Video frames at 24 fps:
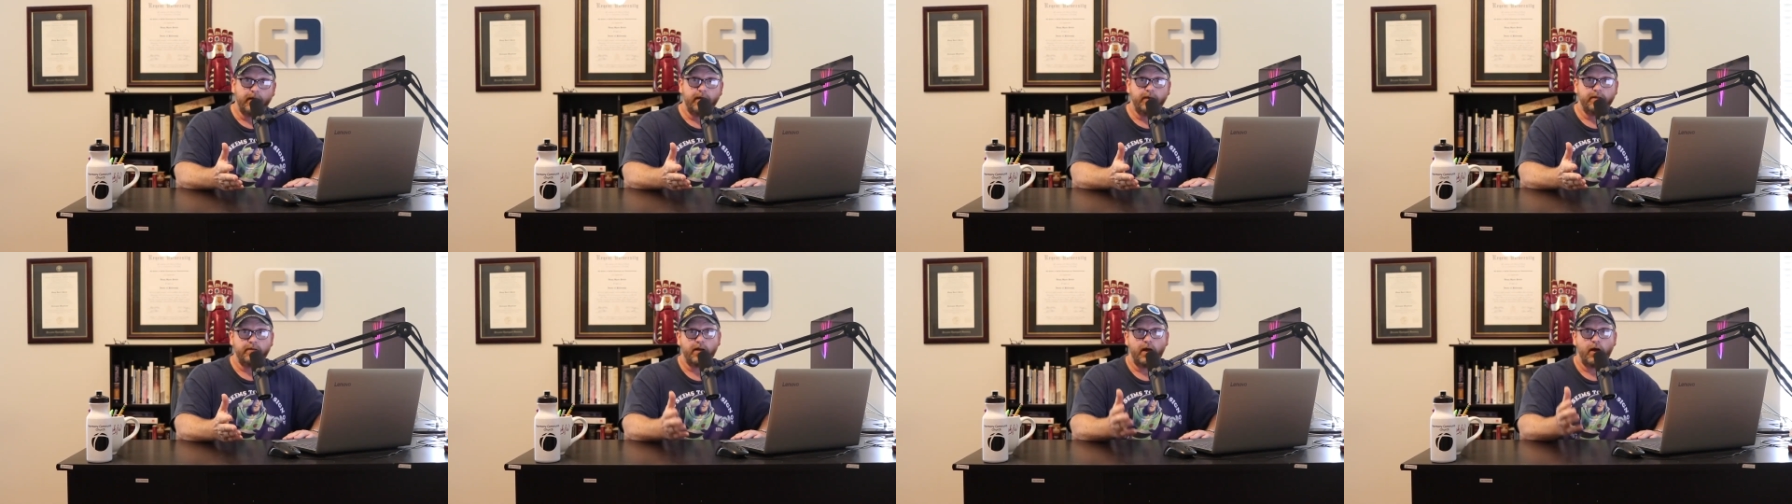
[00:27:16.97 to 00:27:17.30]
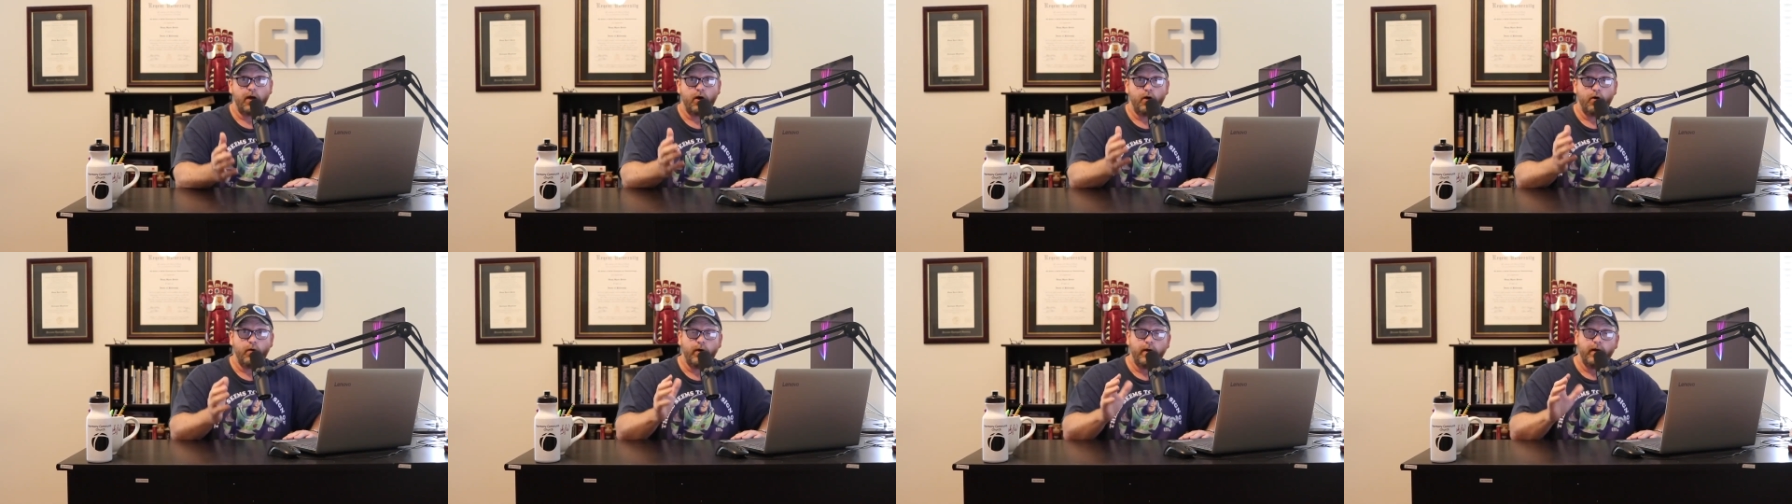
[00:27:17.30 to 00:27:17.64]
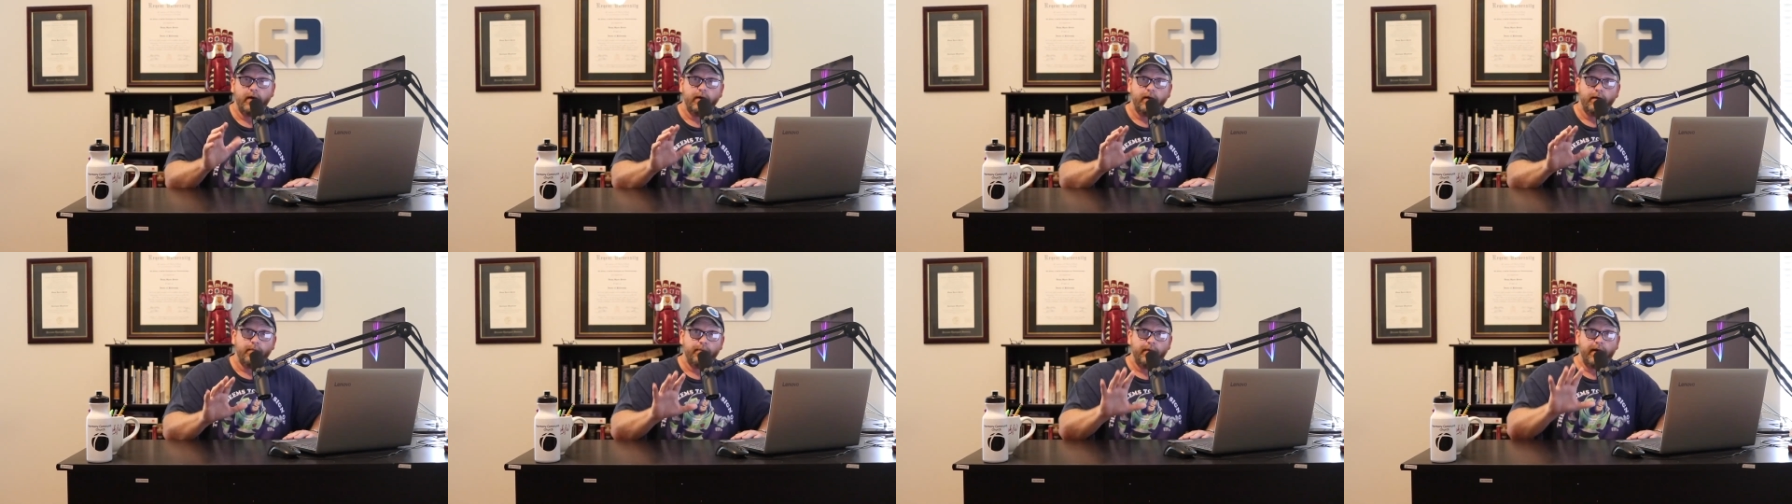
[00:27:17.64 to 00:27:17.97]
So,
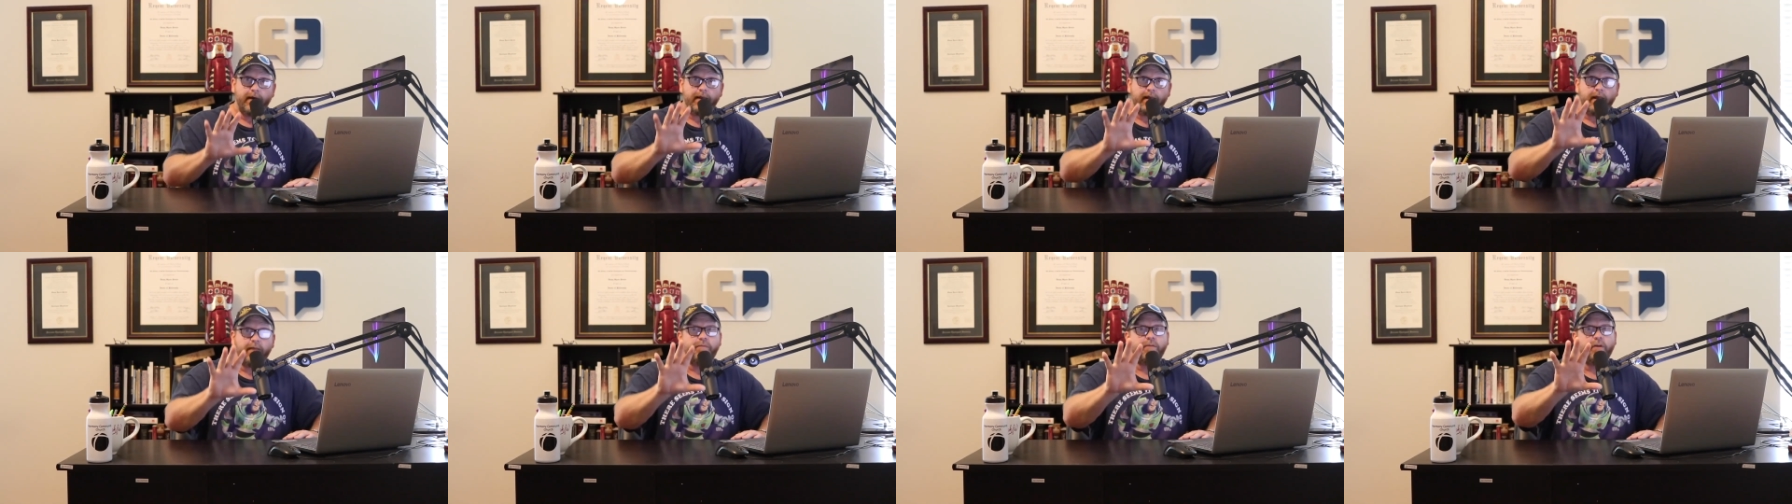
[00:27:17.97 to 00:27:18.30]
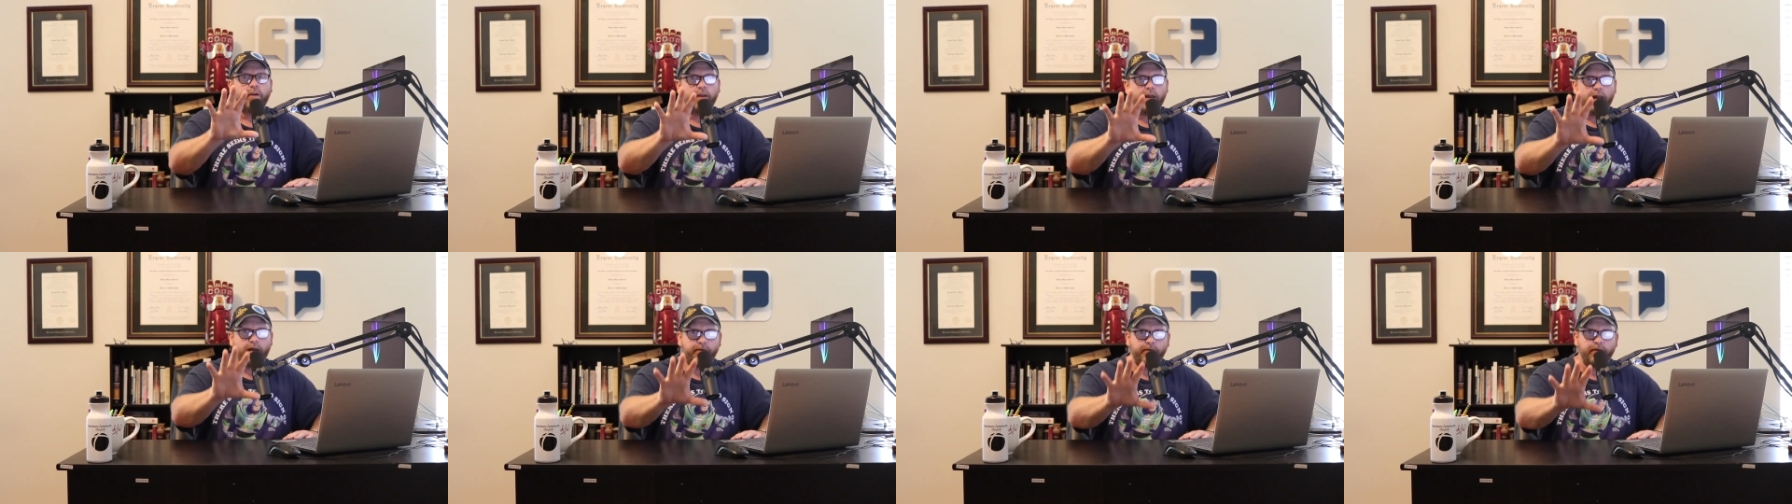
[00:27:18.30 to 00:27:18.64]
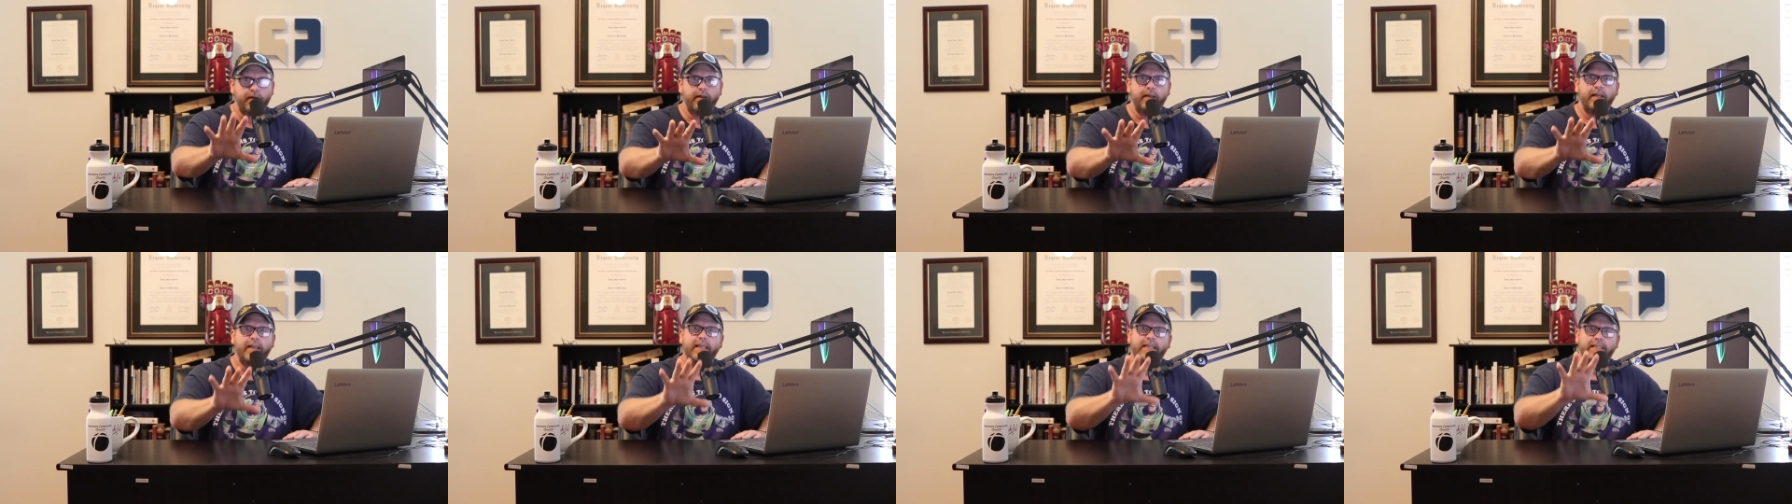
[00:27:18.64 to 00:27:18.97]
but if you,
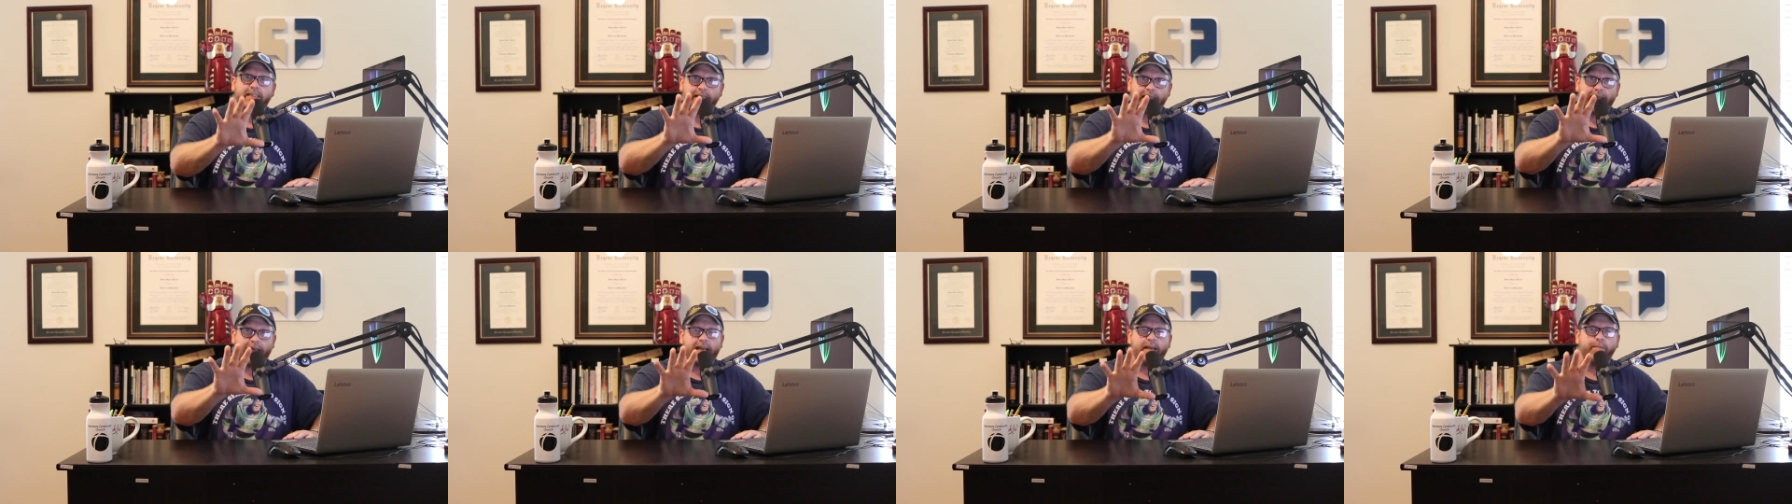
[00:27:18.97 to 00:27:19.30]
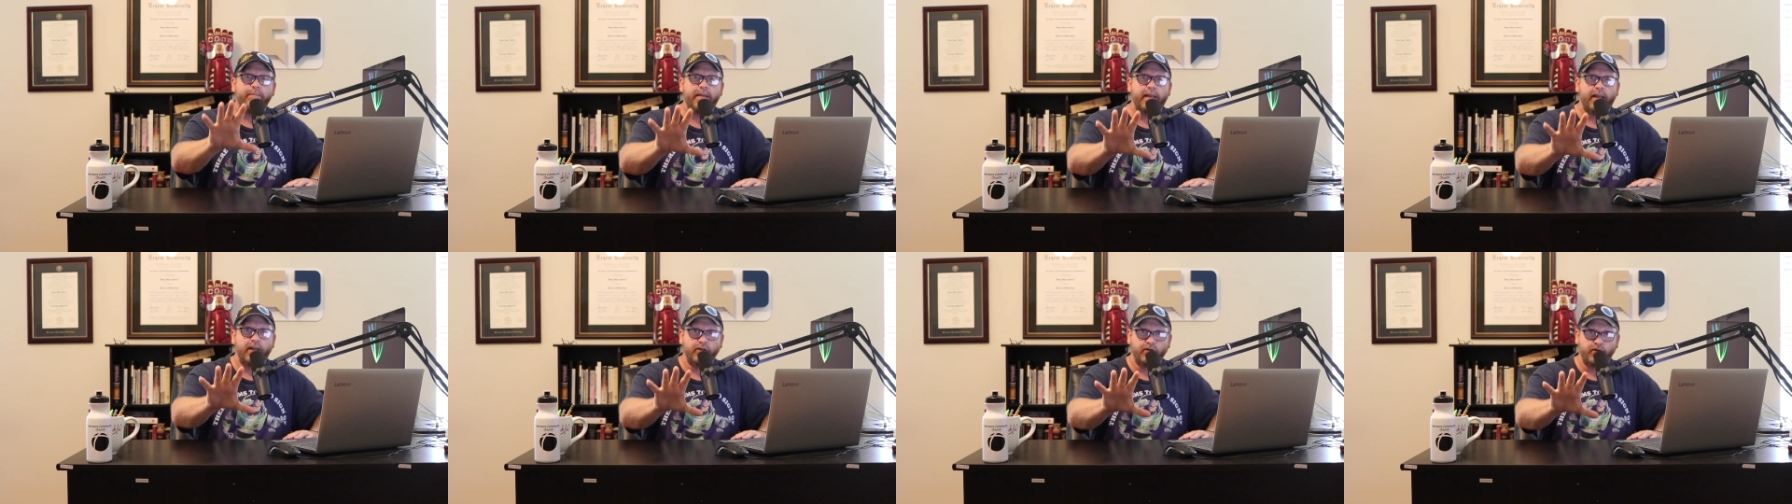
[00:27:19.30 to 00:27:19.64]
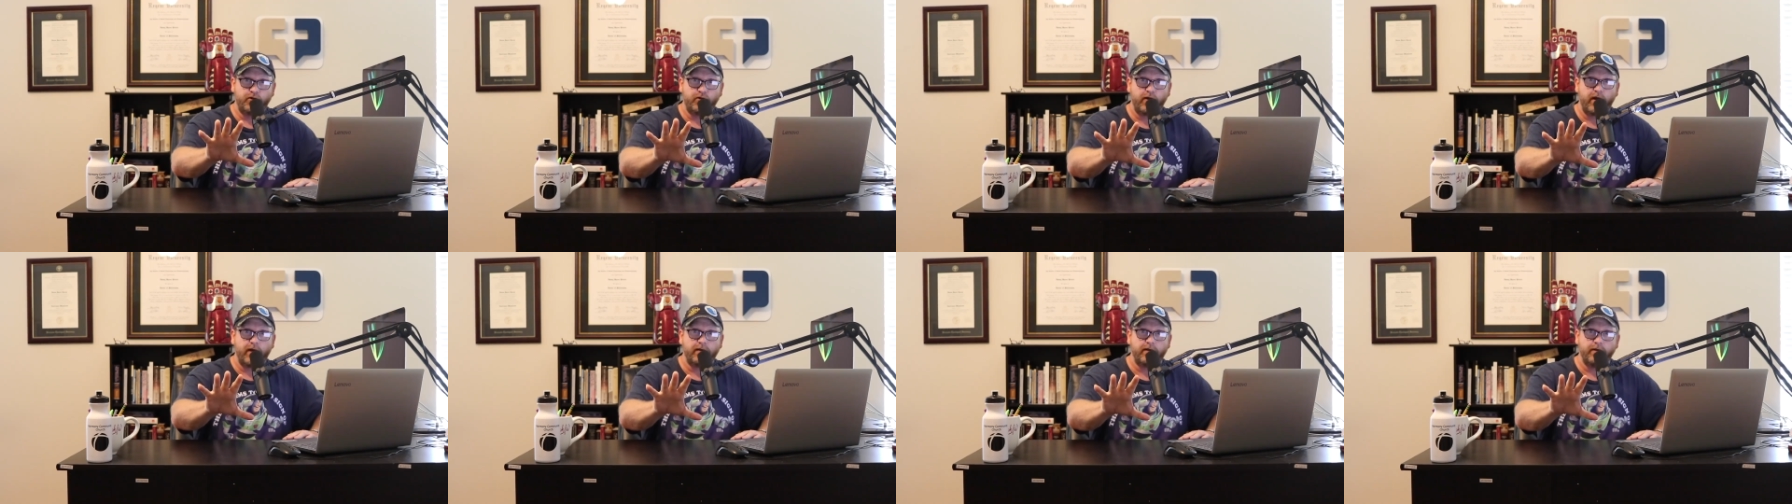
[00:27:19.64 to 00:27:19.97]
if at least let it be
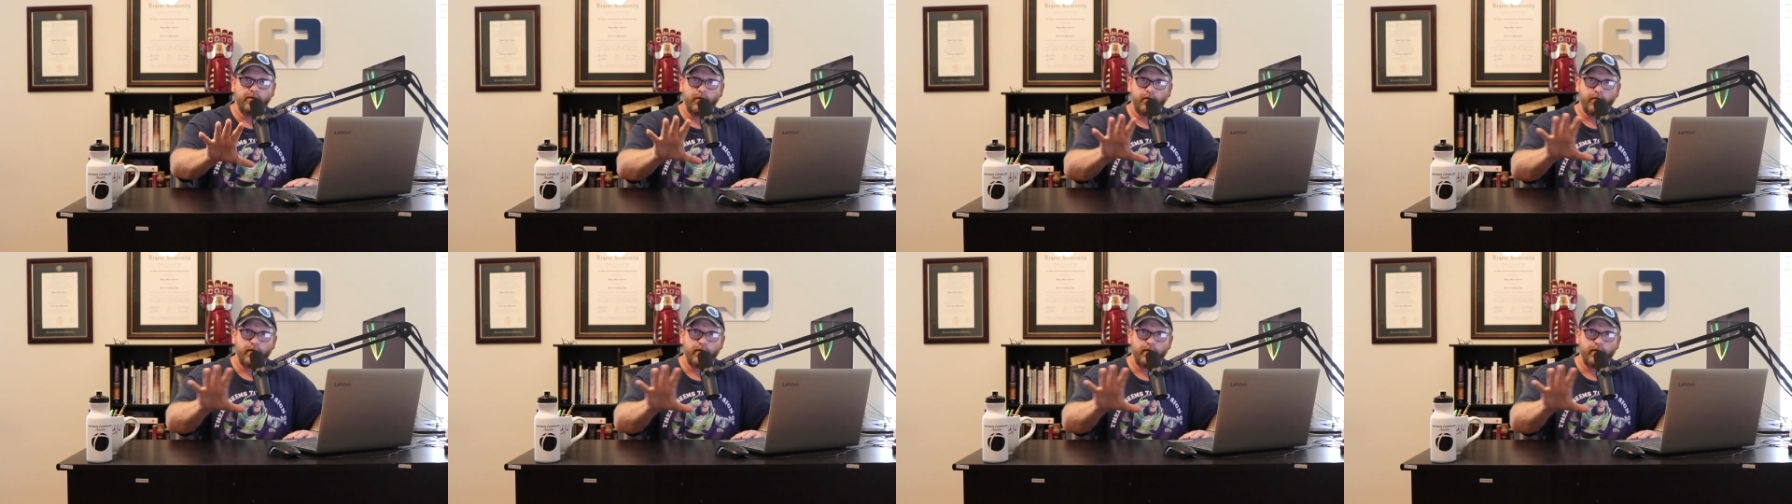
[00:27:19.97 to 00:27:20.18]
constructive.